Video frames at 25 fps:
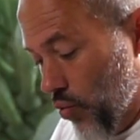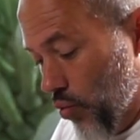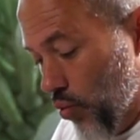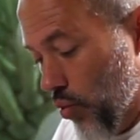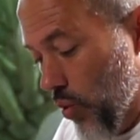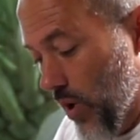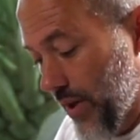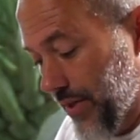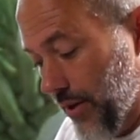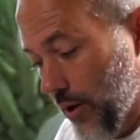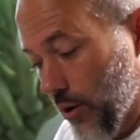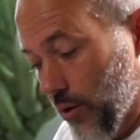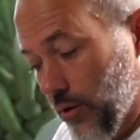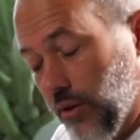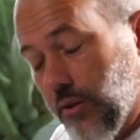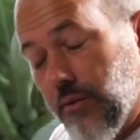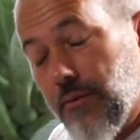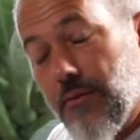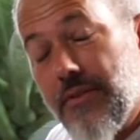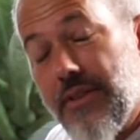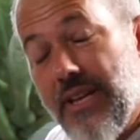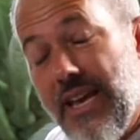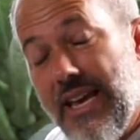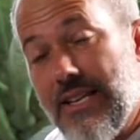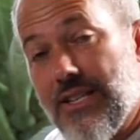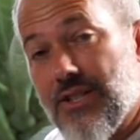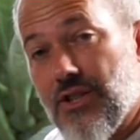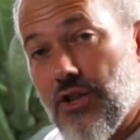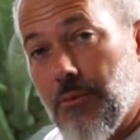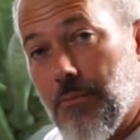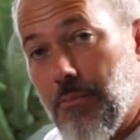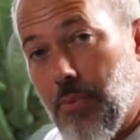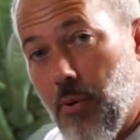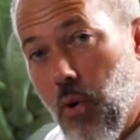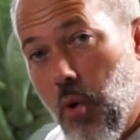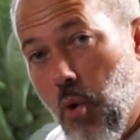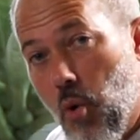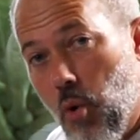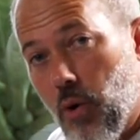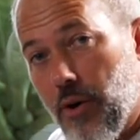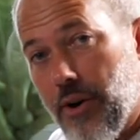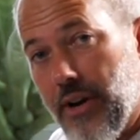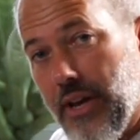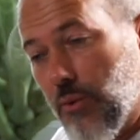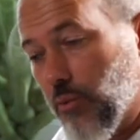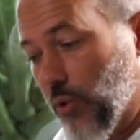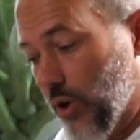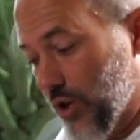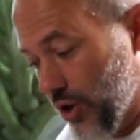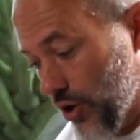With your knee
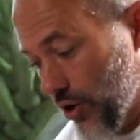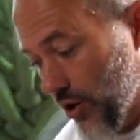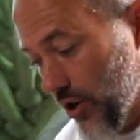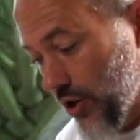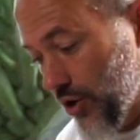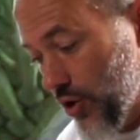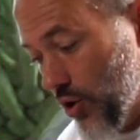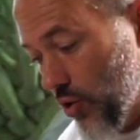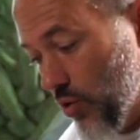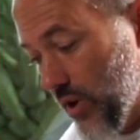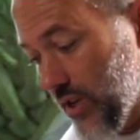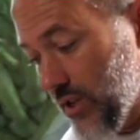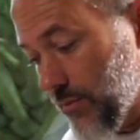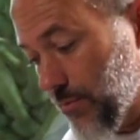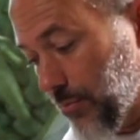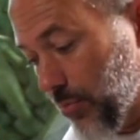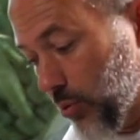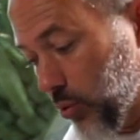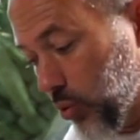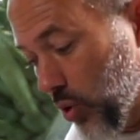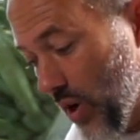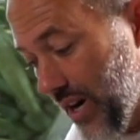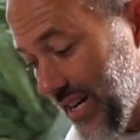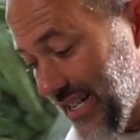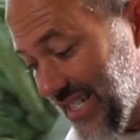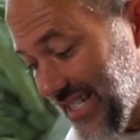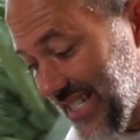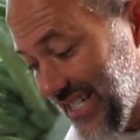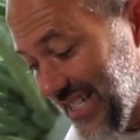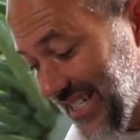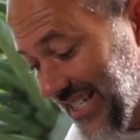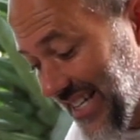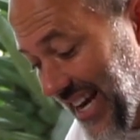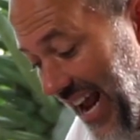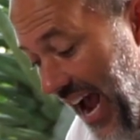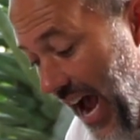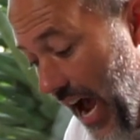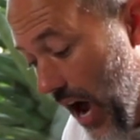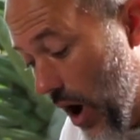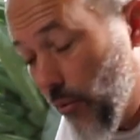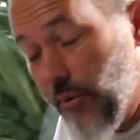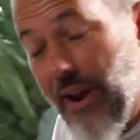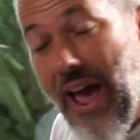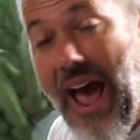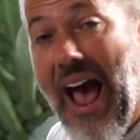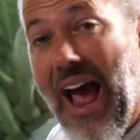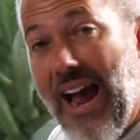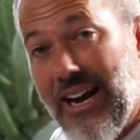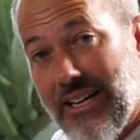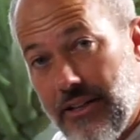supported, what you're going to do is press down,
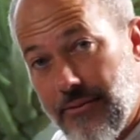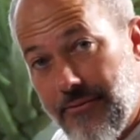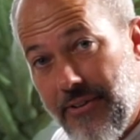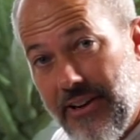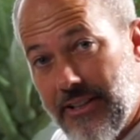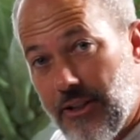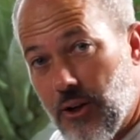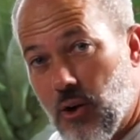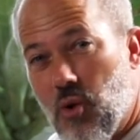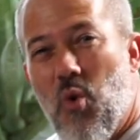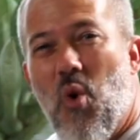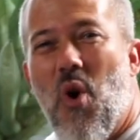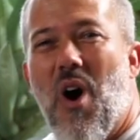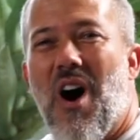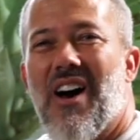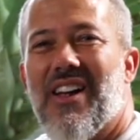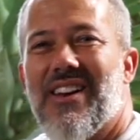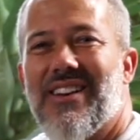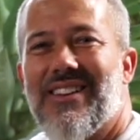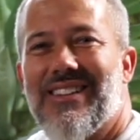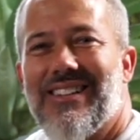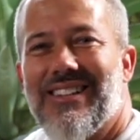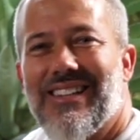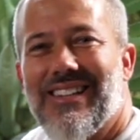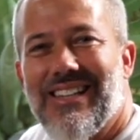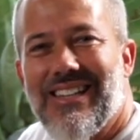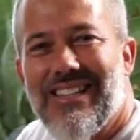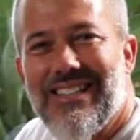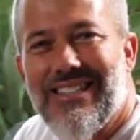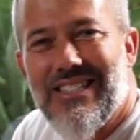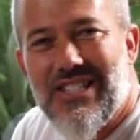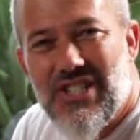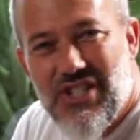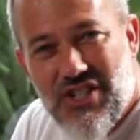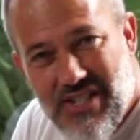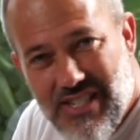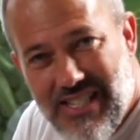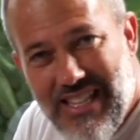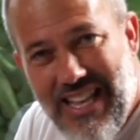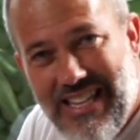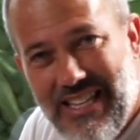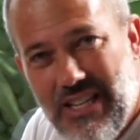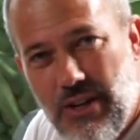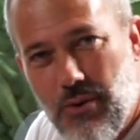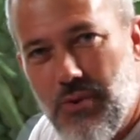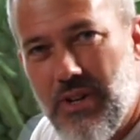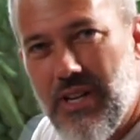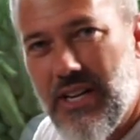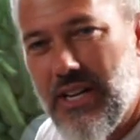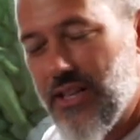activate the quad, just like
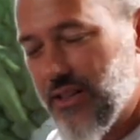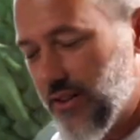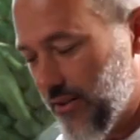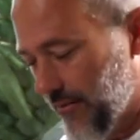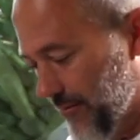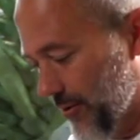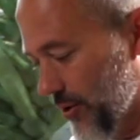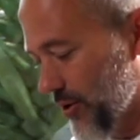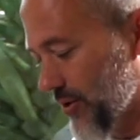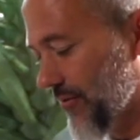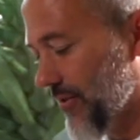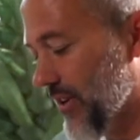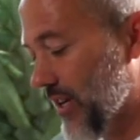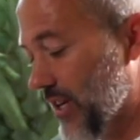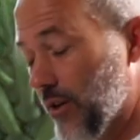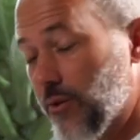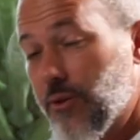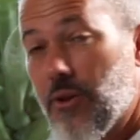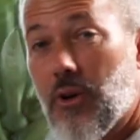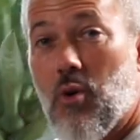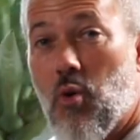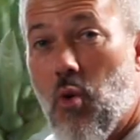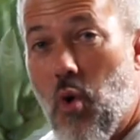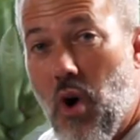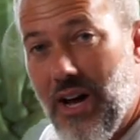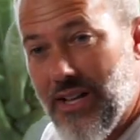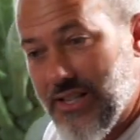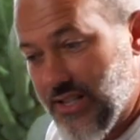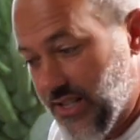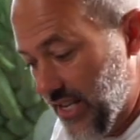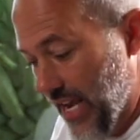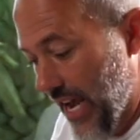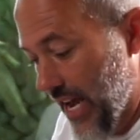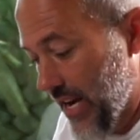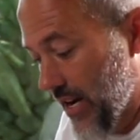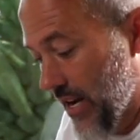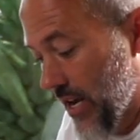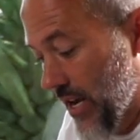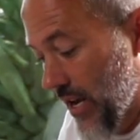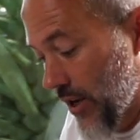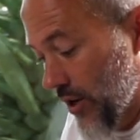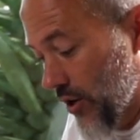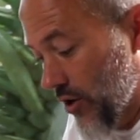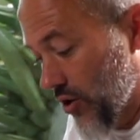you did in the first video, the quad set.